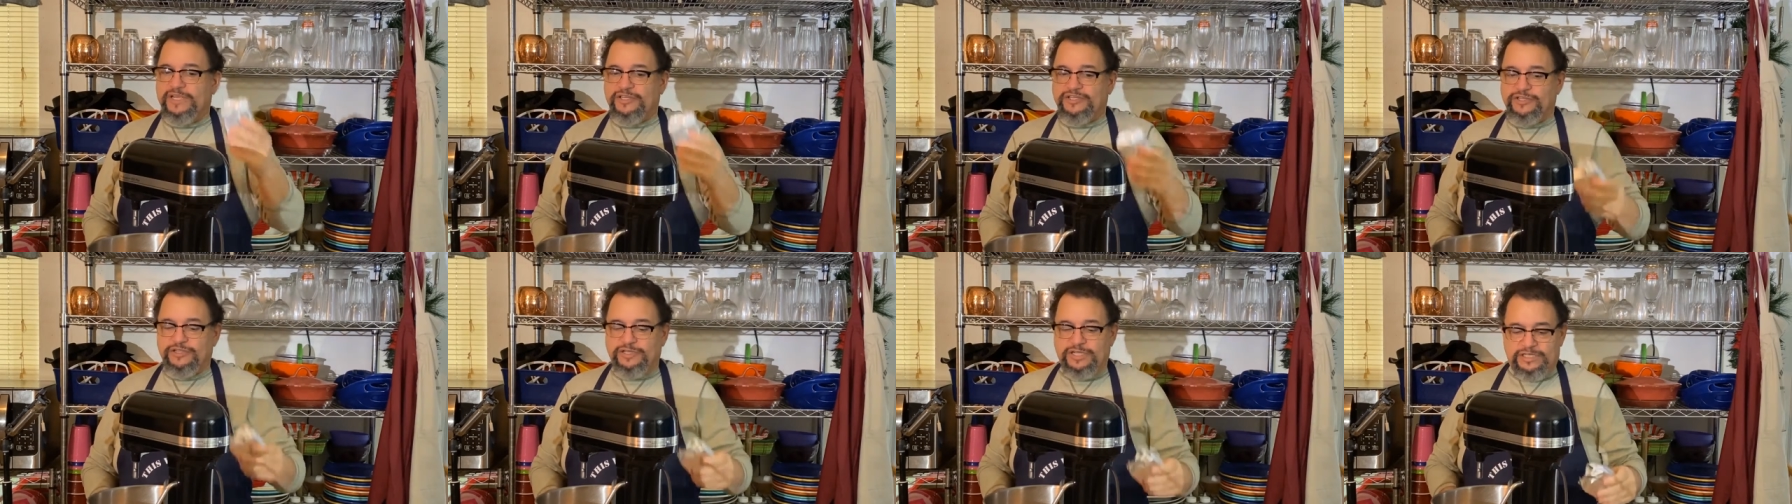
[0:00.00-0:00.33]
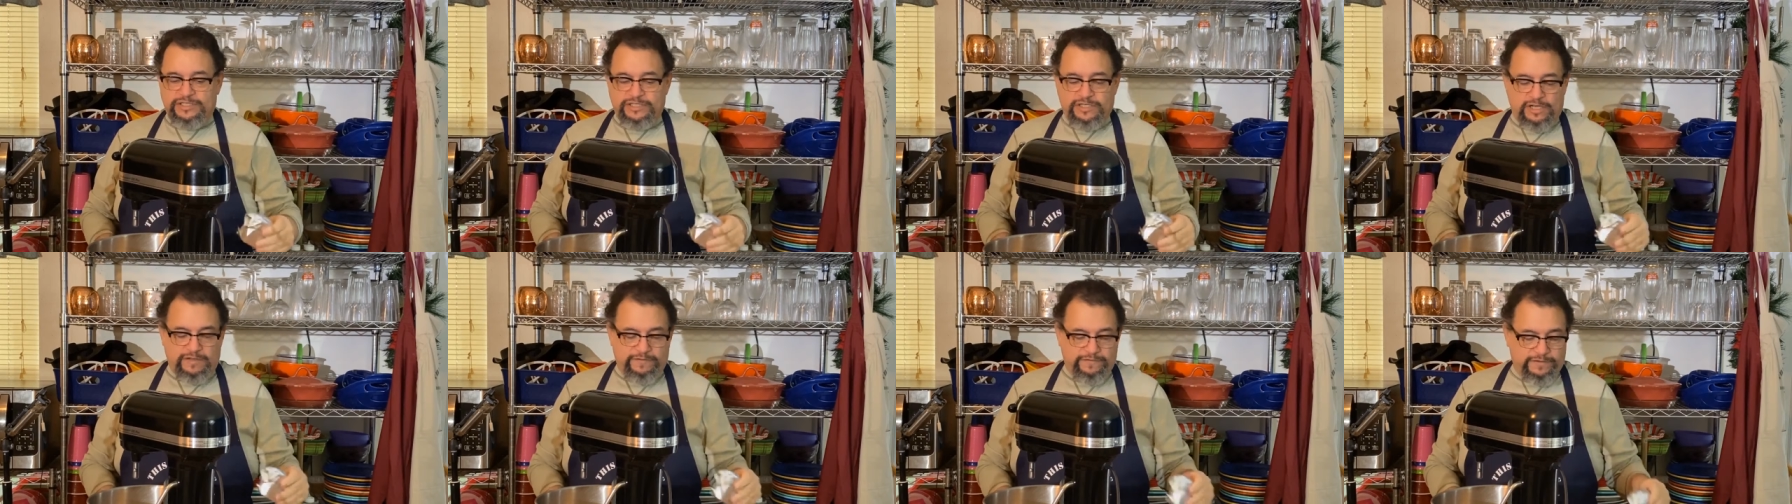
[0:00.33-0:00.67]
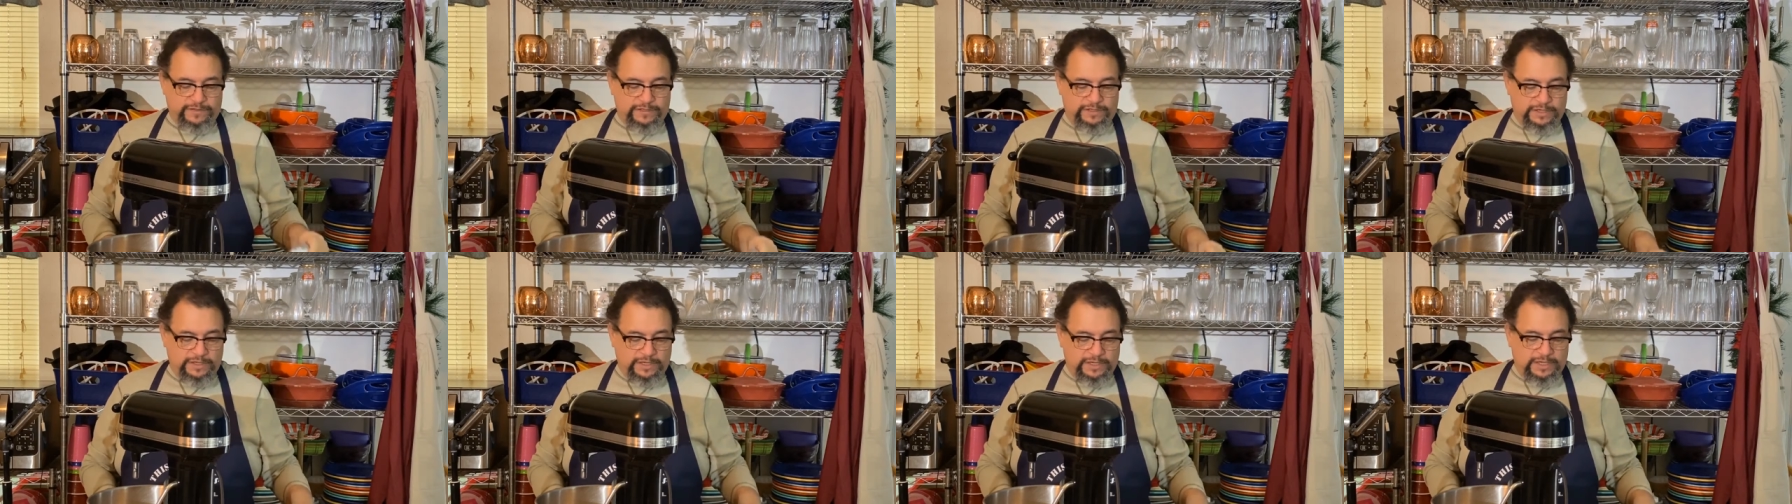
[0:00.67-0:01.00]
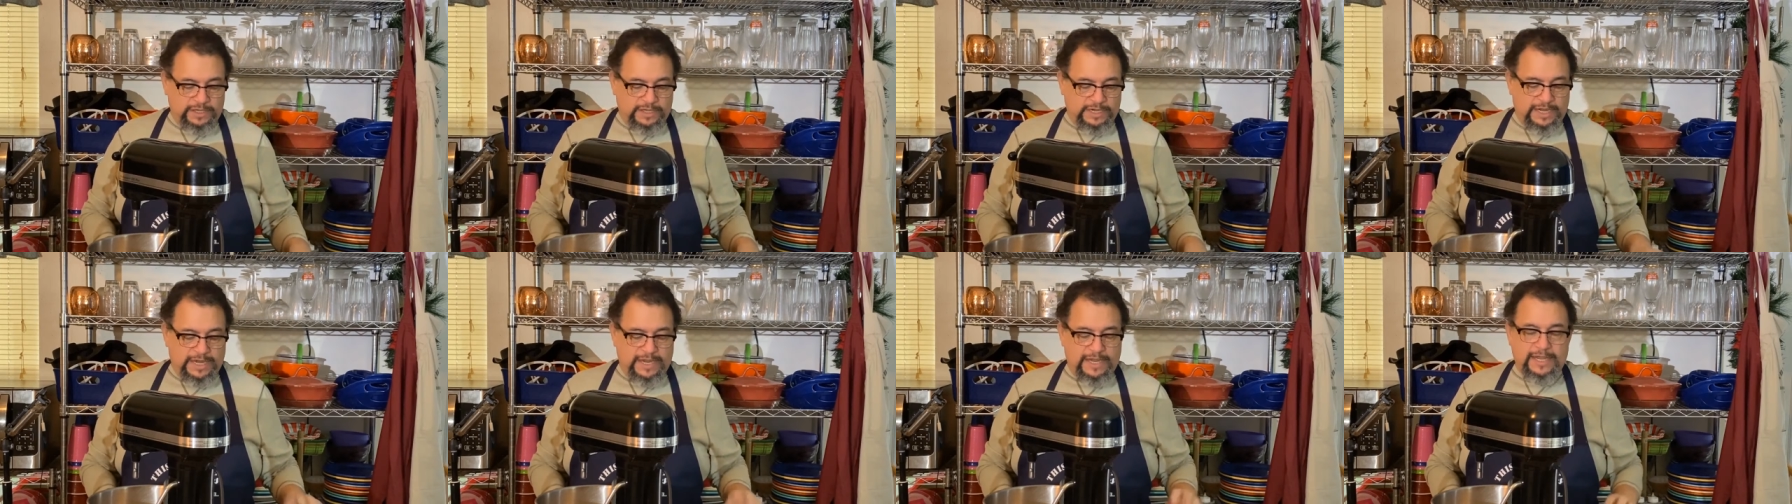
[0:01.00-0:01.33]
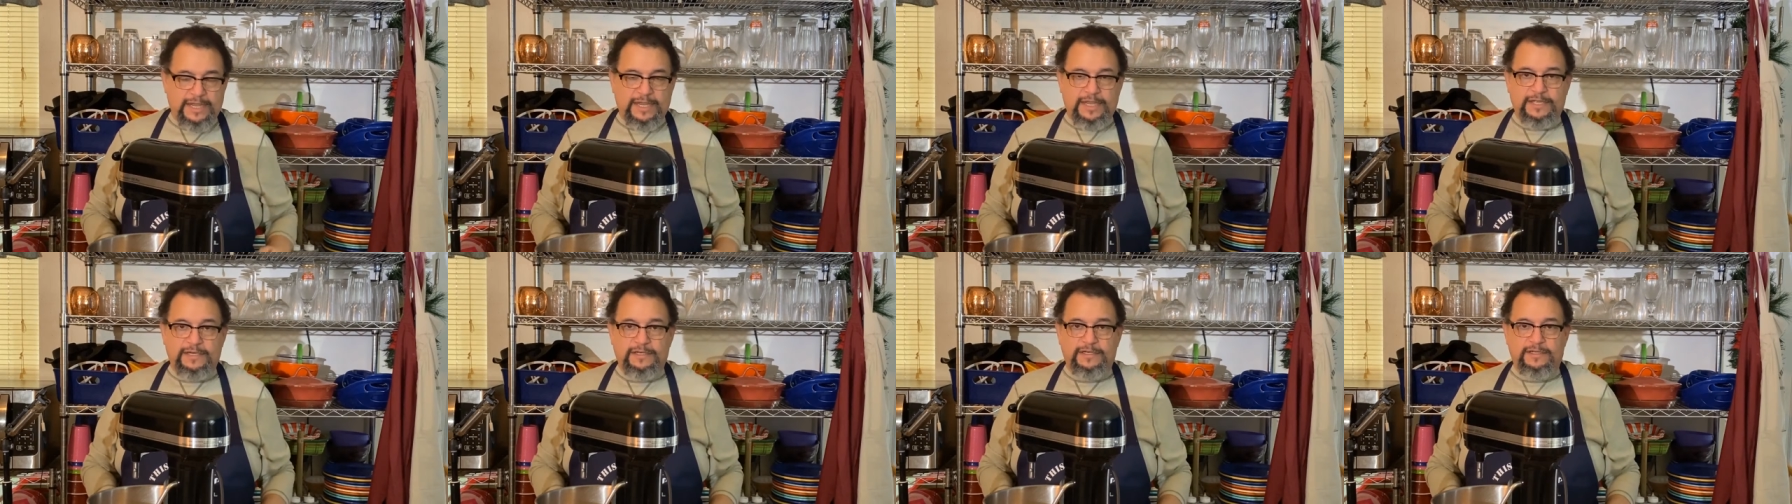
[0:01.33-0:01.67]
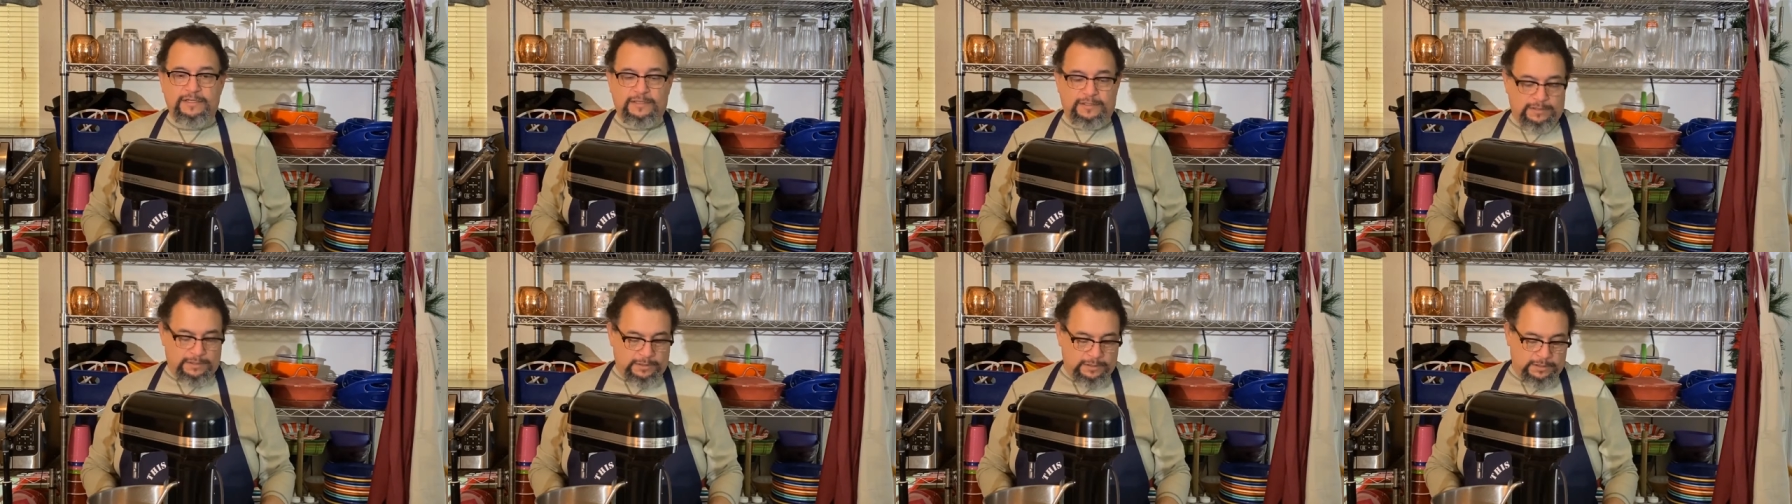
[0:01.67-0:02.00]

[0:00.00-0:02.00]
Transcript: make sure it's softened, and